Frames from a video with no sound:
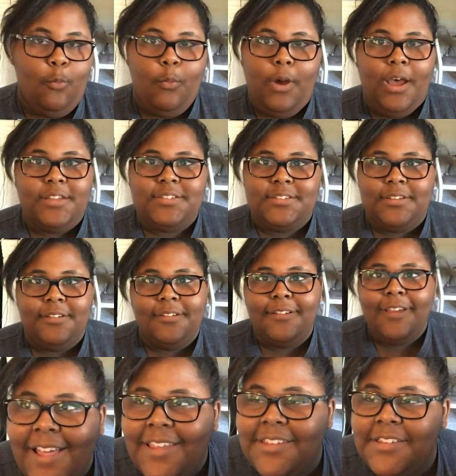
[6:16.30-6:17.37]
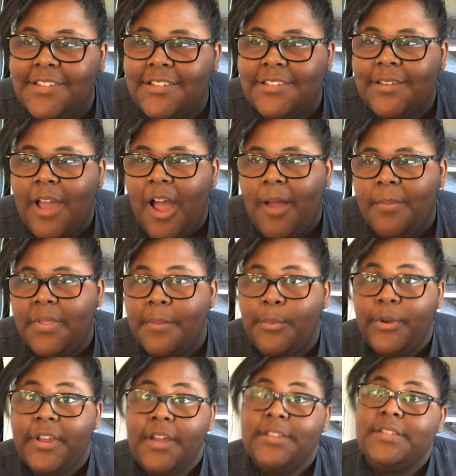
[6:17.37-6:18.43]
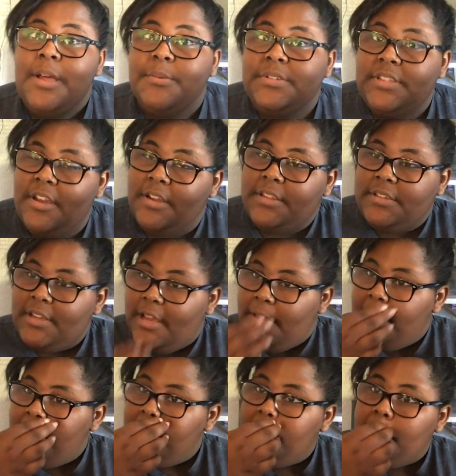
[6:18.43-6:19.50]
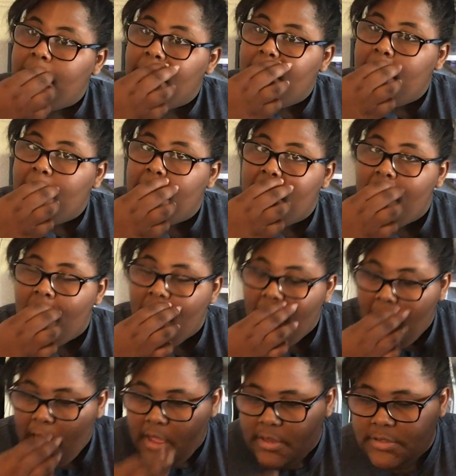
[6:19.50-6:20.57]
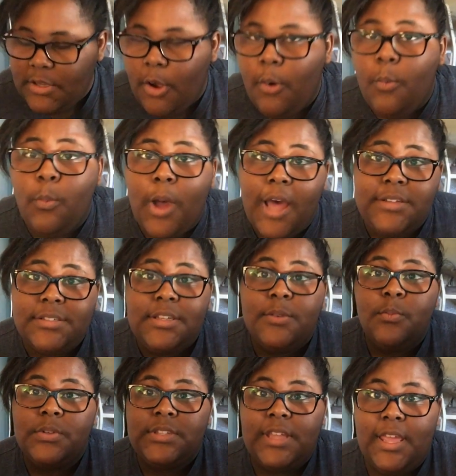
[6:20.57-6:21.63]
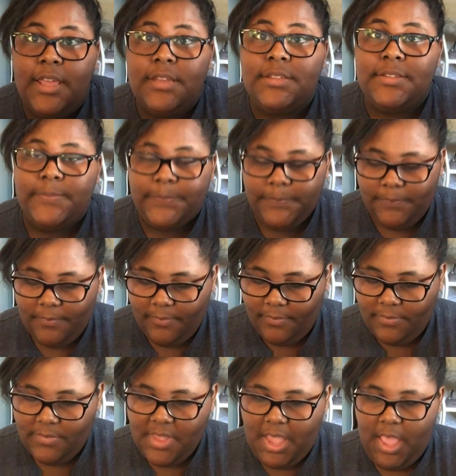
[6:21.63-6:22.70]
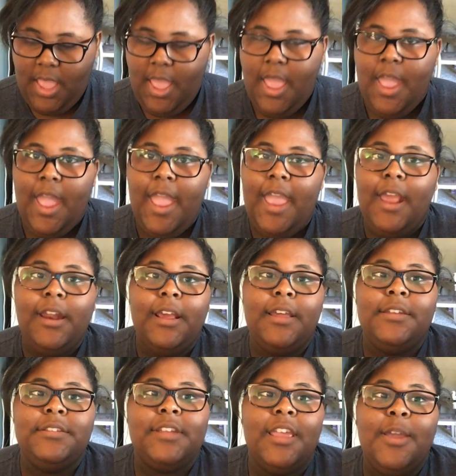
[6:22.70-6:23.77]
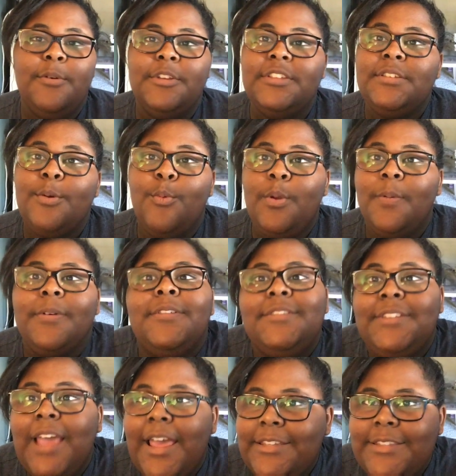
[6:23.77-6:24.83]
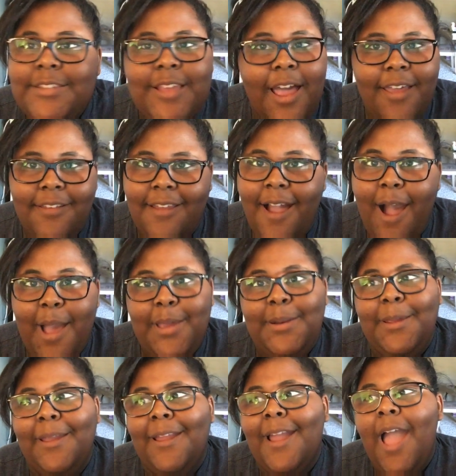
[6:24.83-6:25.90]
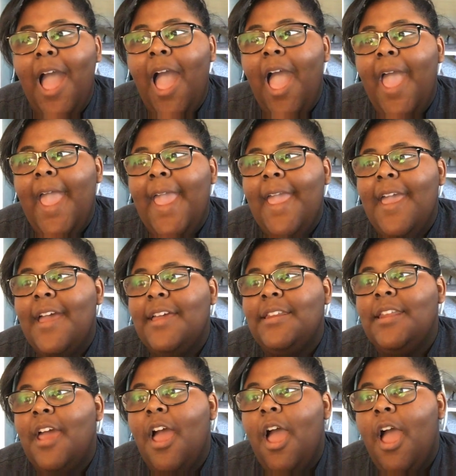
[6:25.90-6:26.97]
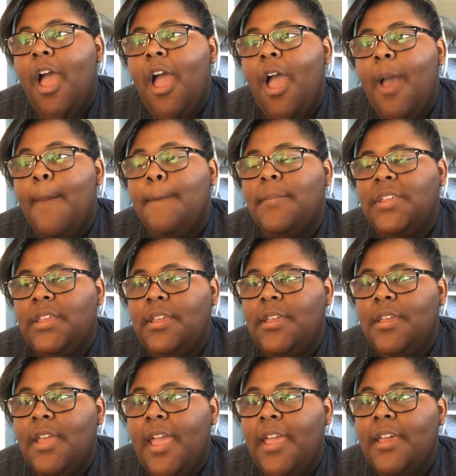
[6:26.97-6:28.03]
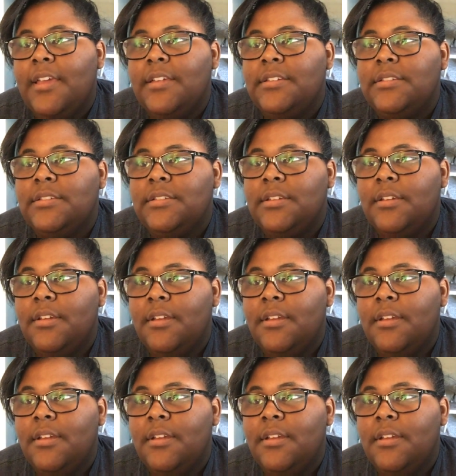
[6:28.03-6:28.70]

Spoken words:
Watson. He's the boy cousin that was there at the time. So Watson was it, and we were dead silent hiding, and me and